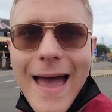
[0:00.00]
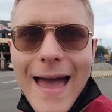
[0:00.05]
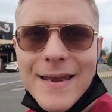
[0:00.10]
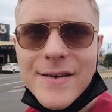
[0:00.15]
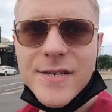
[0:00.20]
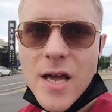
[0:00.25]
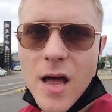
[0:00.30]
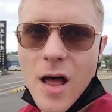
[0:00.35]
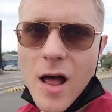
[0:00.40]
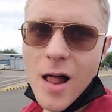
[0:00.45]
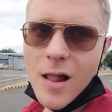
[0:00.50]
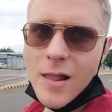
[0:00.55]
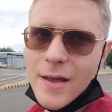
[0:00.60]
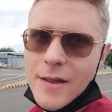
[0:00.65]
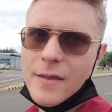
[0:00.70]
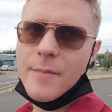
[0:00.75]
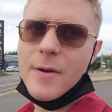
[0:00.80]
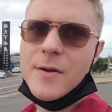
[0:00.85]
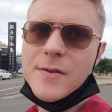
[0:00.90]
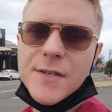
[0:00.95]
and all
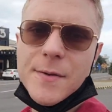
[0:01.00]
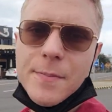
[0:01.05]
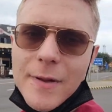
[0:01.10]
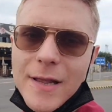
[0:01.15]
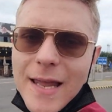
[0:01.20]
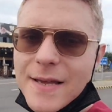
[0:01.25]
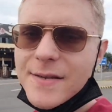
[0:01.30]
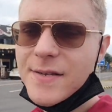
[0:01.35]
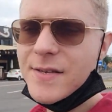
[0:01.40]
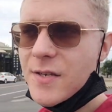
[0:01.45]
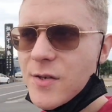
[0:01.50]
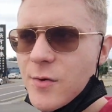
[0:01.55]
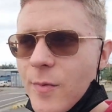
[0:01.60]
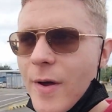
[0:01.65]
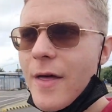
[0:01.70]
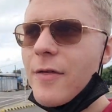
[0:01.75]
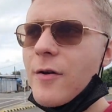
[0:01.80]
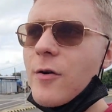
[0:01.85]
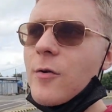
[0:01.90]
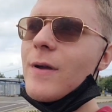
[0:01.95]
in the most pleasant
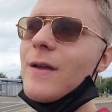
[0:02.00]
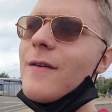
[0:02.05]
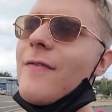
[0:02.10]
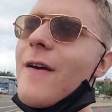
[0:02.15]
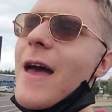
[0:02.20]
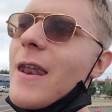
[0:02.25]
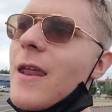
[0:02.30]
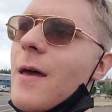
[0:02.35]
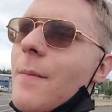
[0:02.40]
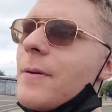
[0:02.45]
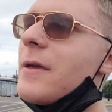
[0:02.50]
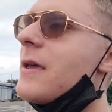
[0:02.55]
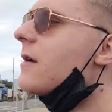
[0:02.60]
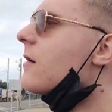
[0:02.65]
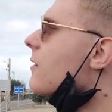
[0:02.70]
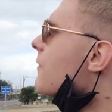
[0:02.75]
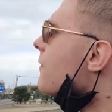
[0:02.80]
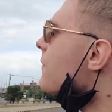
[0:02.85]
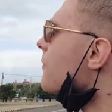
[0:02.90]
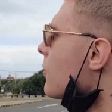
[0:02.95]
weather we've had up
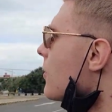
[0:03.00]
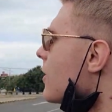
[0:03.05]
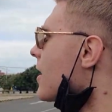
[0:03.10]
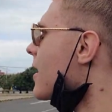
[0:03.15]
here for a